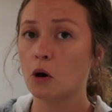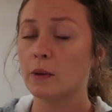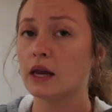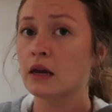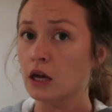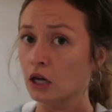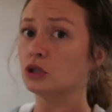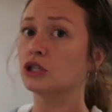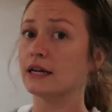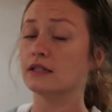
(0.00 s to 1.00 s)
moment,
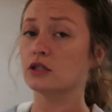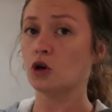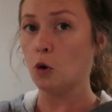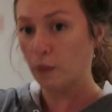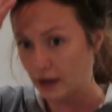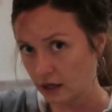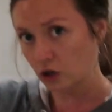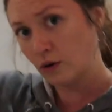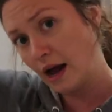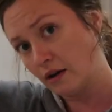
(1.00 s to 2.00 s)
chest is
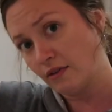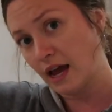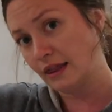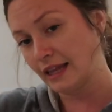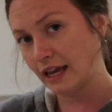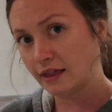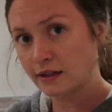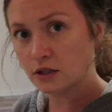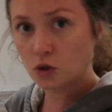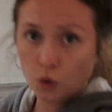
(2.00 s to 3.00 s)
open, crown of the head
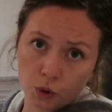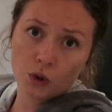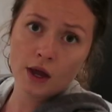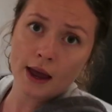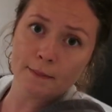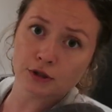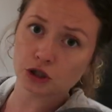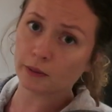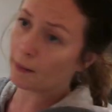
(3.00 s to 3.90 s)
lengthens, and push your